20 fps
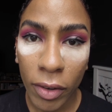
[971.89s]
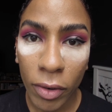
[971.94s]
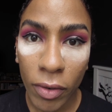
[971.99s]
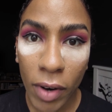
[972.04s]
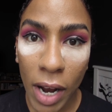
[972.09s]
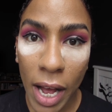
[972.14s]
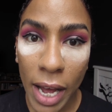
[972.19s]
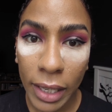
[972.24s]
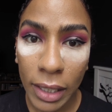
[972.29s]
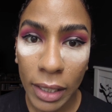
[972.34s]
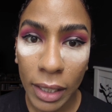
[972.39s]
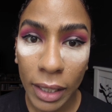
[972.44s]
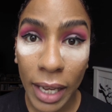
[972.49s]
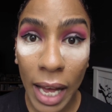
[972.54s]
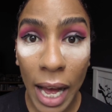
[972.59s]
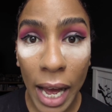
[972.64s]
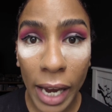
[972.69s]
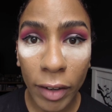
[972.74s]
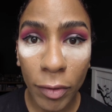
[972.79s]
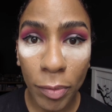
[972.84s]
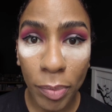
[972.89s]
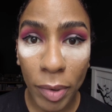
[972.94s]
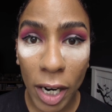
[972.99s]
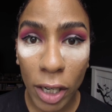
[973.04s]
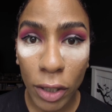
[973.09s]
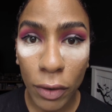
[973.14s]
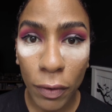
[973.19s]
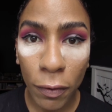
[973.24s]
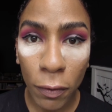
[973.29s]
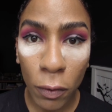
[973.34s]
the right kind of
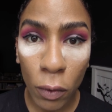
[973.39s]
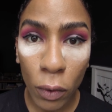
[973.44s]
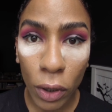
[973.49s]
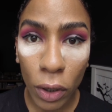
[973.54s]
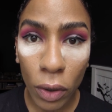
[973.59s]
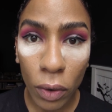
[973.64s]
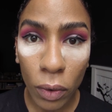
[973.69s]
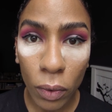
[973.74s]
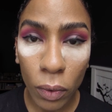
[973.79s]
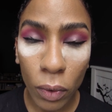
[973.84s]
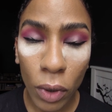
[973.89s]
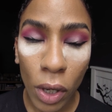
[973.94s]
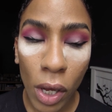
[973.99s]
brush for you.